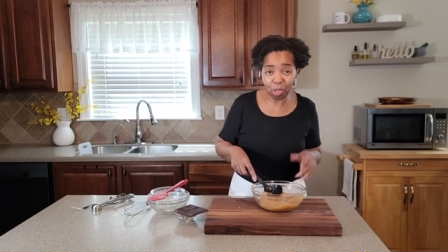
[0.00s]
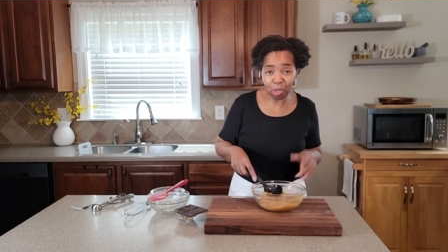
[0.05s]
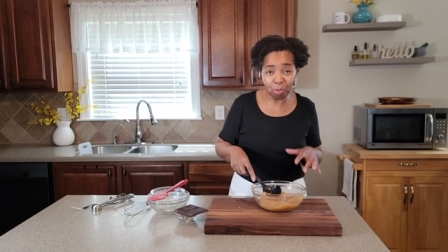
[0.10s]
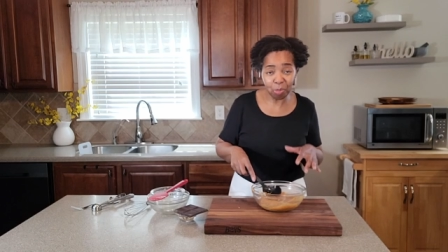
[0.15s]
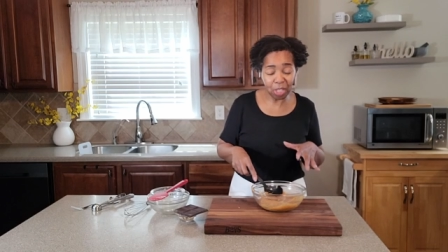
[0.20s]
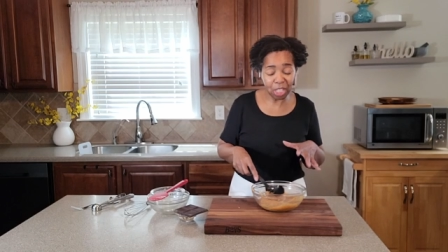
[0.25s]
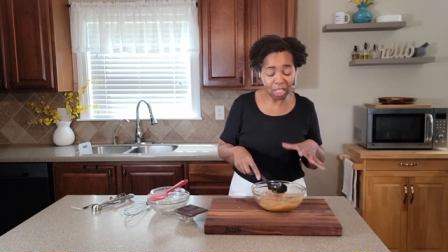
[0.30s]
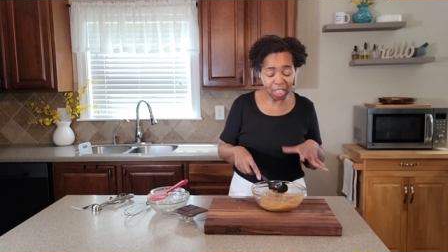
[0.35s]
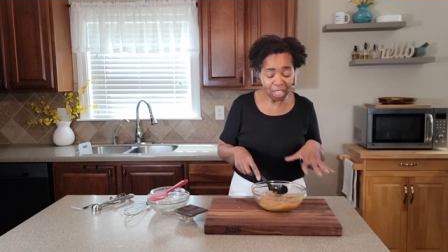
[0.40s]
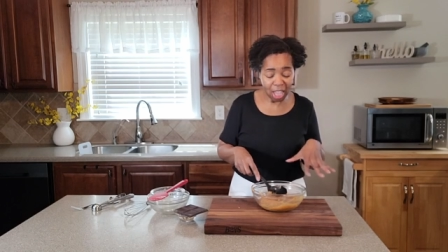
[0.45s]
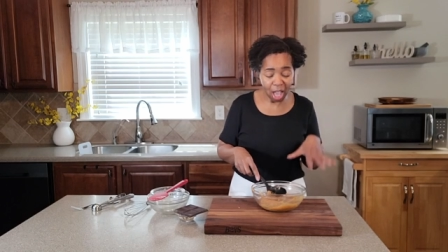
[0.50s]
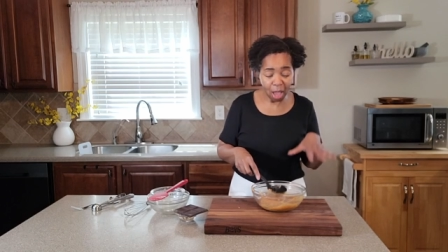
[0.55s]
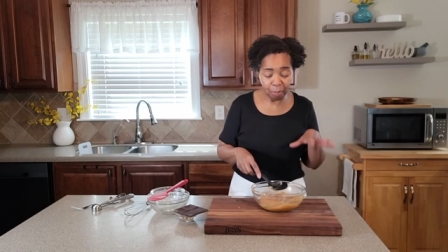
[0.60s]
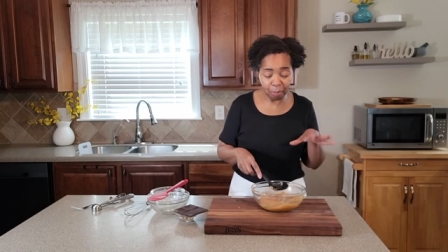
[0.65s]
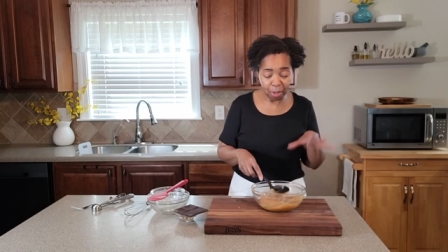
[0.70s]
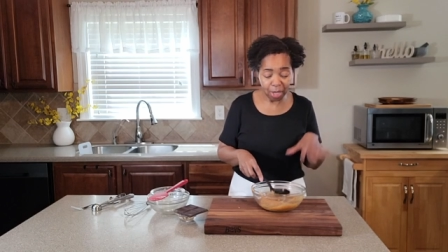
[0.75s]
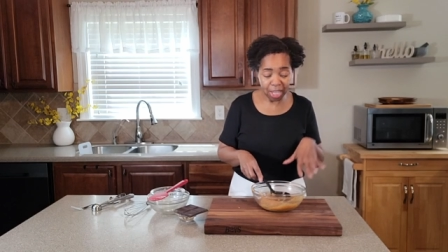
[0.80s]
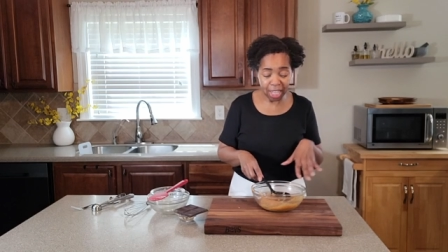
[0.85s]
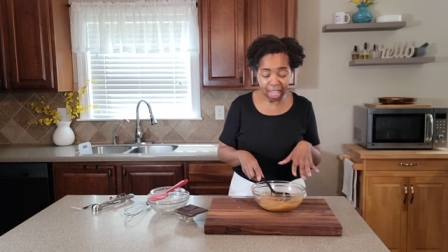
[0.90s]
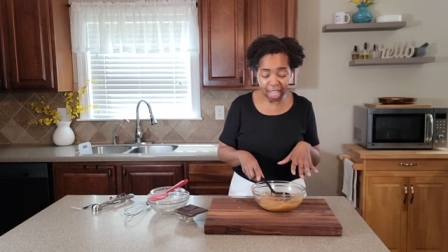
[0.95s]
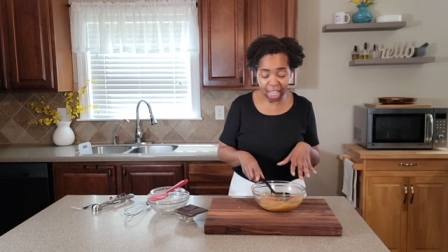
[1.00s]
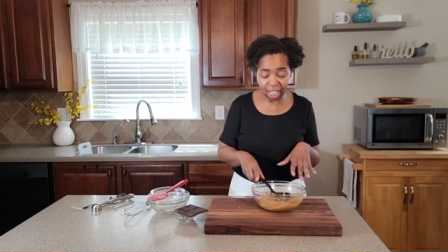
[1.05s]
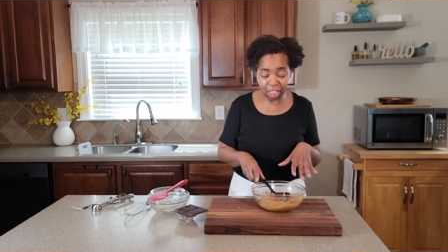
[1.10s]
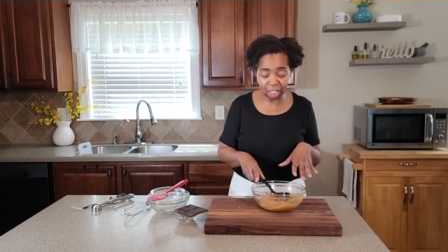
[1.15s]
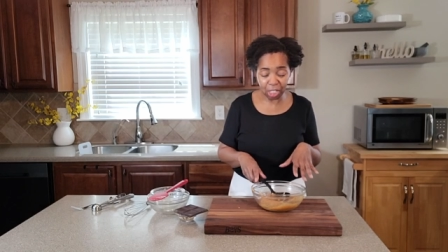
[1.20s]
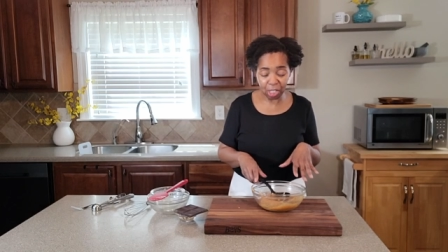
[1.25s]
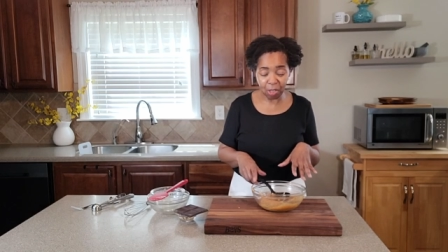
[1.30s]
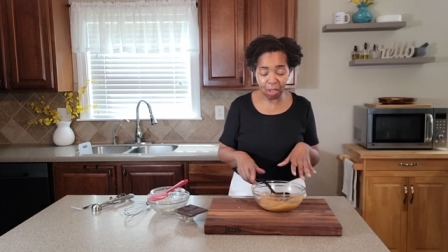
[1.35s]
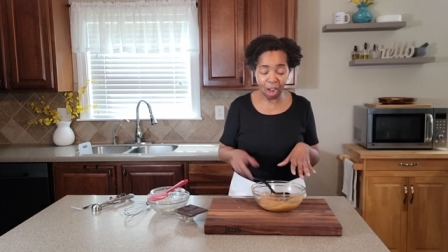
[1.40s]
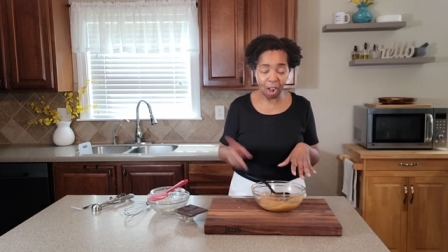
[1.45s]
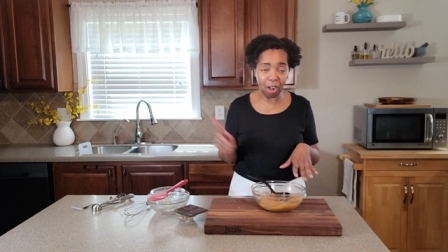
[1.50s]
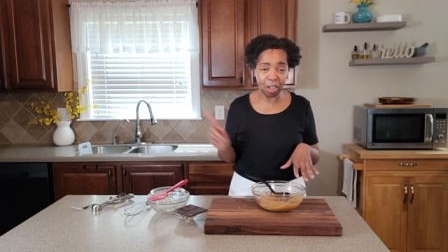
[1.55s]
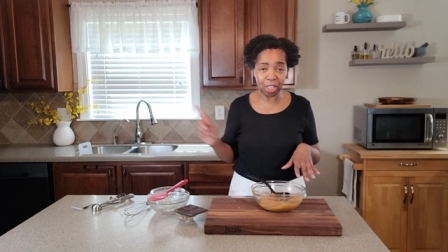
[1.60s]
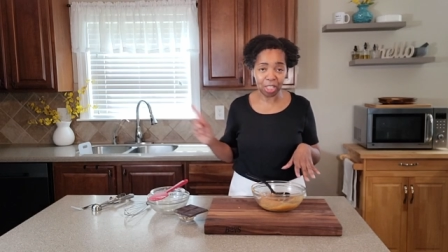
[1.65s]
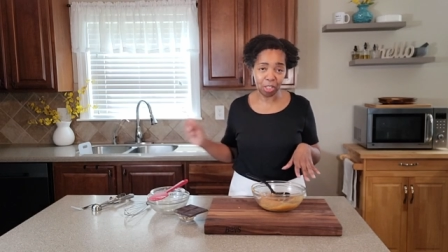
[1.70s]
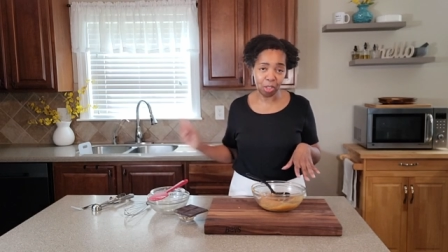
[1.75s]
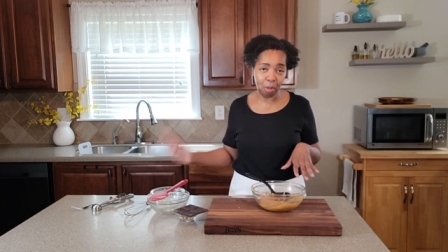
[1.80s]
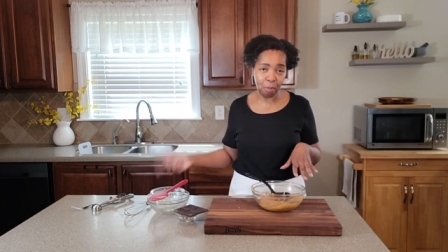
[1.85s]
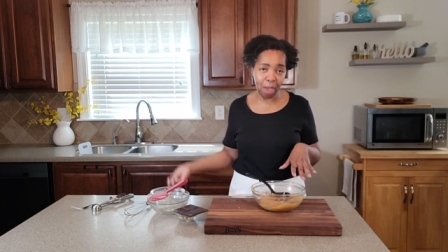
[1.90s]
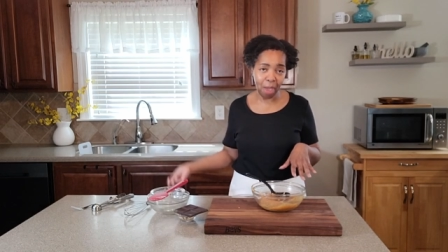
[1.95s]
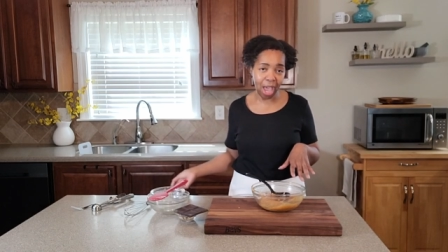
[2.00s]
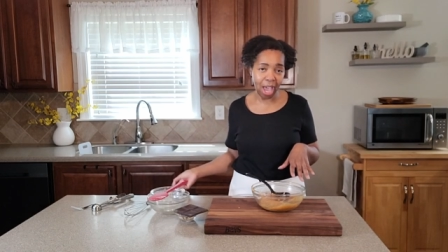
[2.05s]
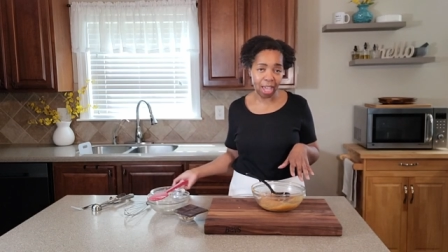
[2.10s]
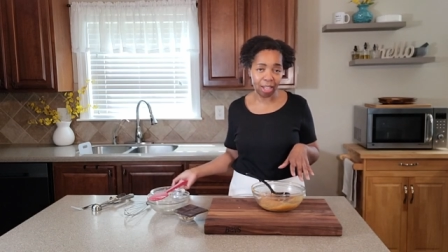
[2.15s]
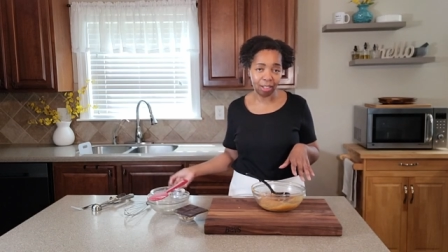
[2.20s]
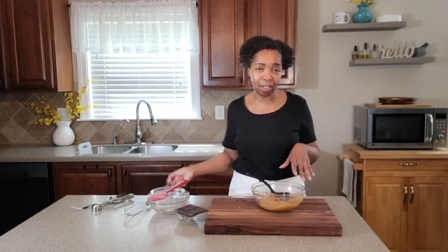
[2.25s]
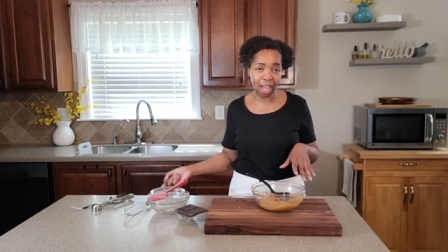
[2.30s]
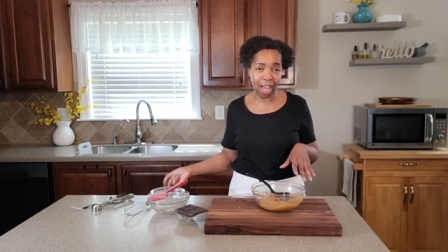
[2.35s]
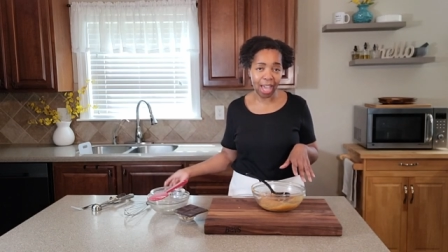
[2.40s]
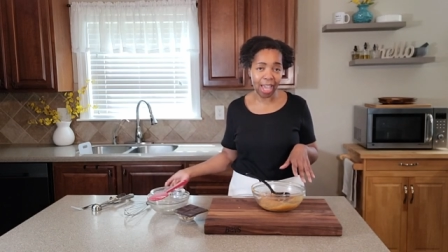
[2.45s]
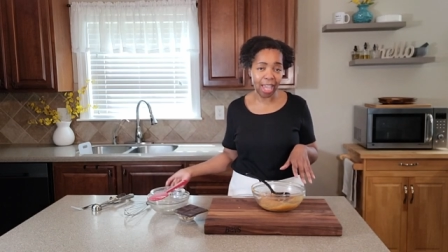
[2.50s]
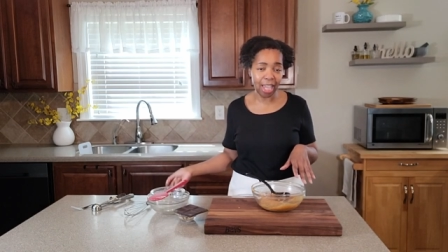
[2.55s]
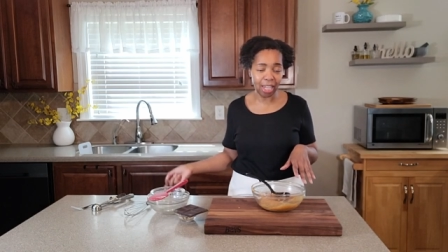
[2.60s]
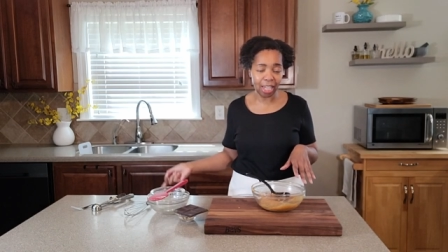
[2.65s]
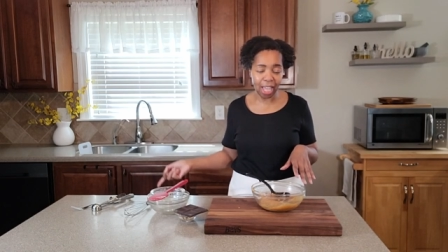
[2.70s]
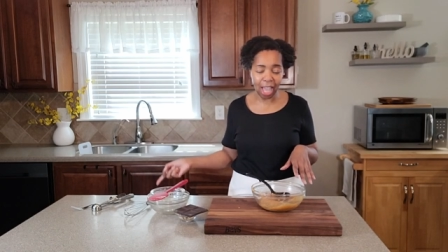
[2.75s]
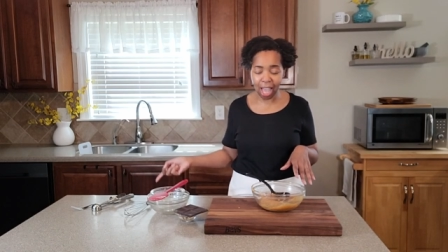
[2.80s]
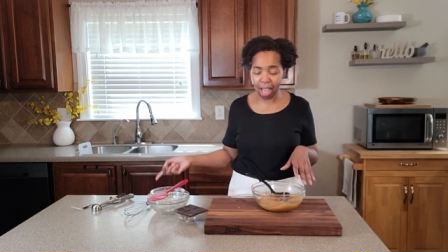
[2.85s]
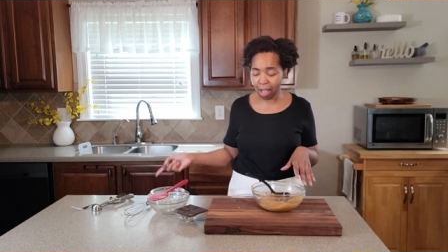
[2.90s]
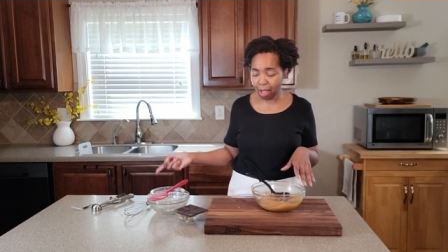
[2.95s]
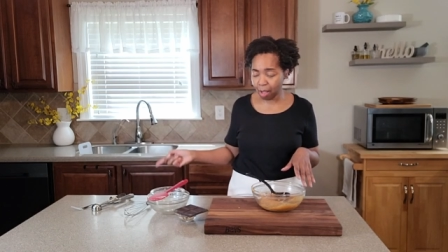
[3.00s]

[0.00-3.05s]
scoop this up, put it into our Silpat lined